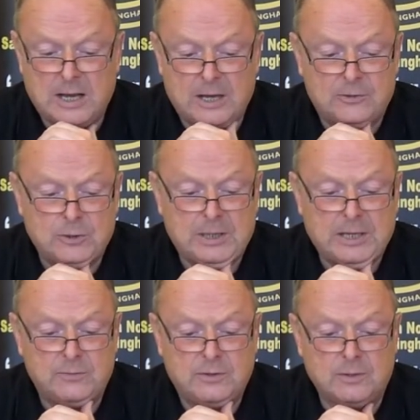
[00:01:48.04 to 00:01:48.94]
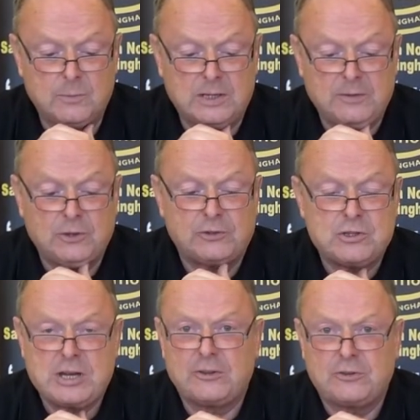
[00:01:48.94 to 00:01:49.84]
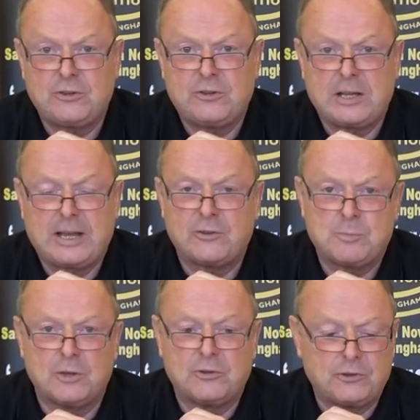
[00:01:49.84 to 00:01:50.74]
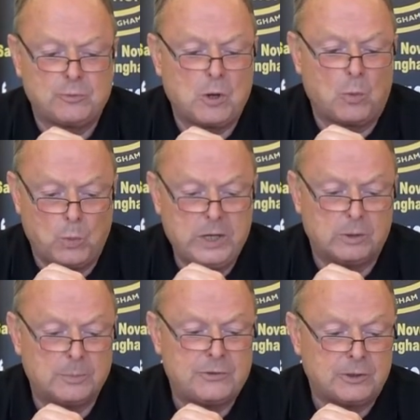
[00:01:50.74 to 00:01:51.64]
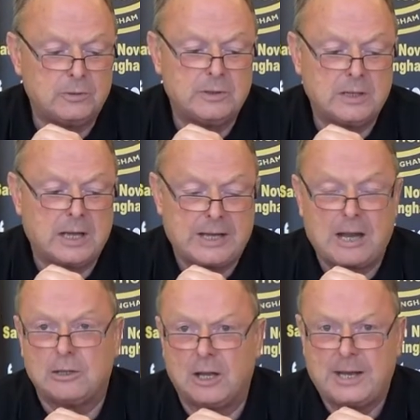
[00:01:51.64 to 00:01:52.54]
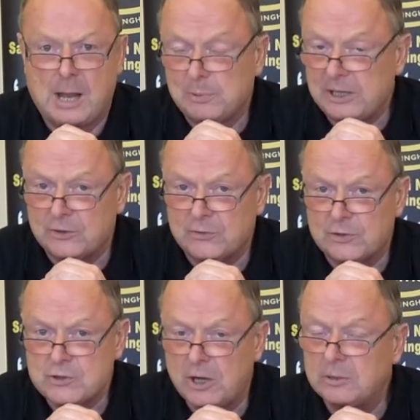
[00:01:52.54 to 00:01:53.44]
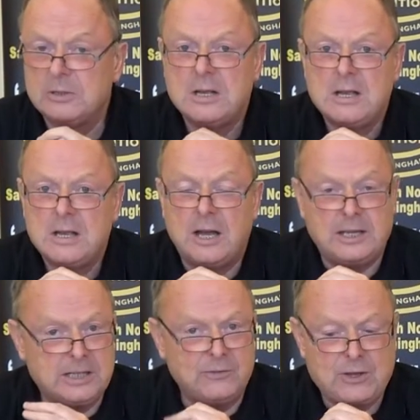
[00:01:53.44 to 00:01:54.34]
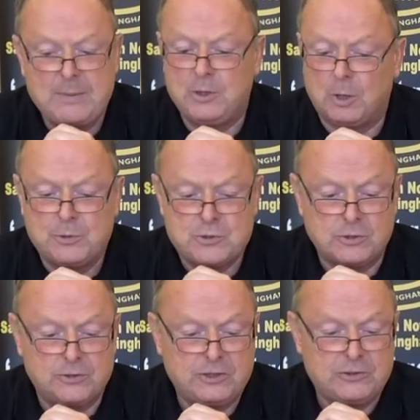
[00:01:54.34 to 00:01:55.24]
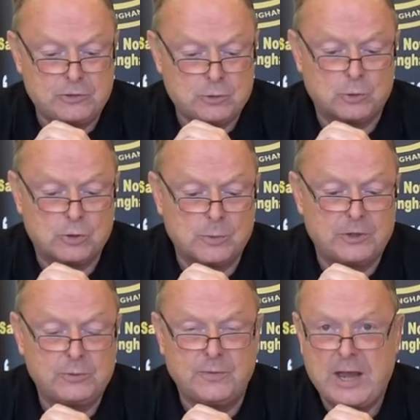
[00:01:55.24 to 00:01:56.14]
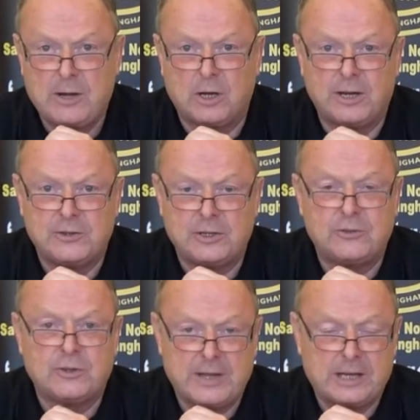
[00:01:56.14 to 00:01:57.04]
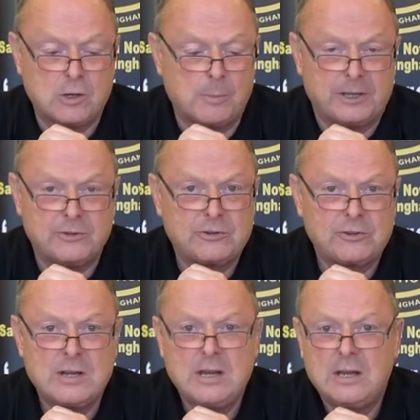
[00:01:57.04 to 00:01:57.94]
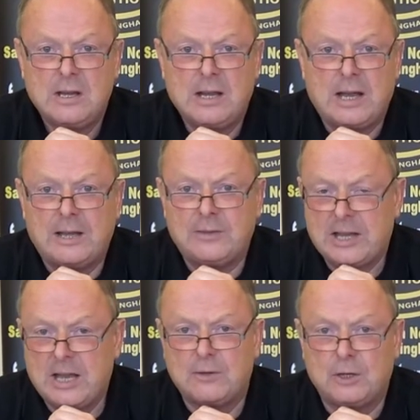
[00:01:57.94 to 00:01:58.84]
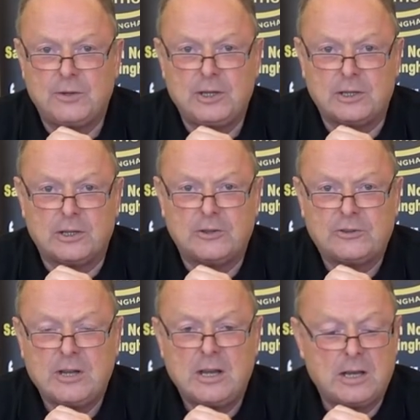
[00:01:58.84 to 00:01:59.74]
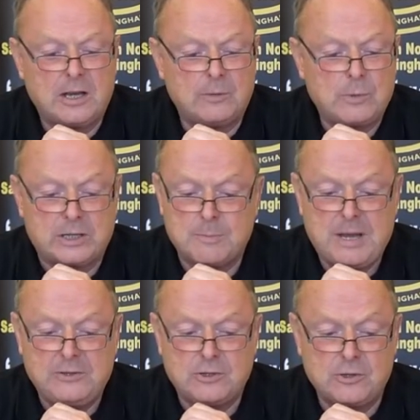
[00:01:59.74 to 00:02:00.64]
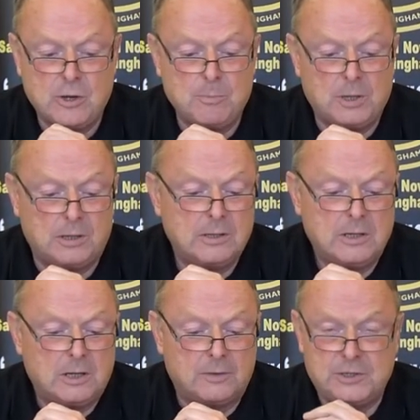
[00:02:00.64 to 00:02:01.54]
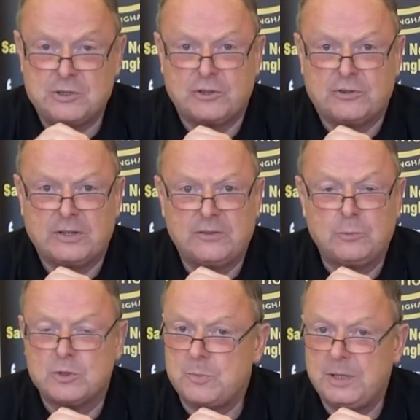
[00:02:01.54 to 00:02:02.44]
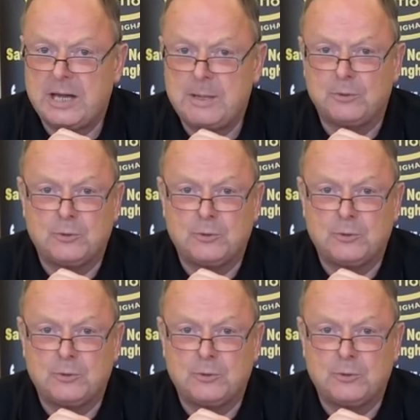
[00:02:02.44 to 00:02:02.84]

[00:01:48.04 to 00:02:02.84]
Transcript: So it gives us a chance to tell our sponsors what we're up to and outline our plans for the show, and it gives them the opportunity to talk to us with their ideas and their comments. And they have over the years recommended a number of initiatives which we've been able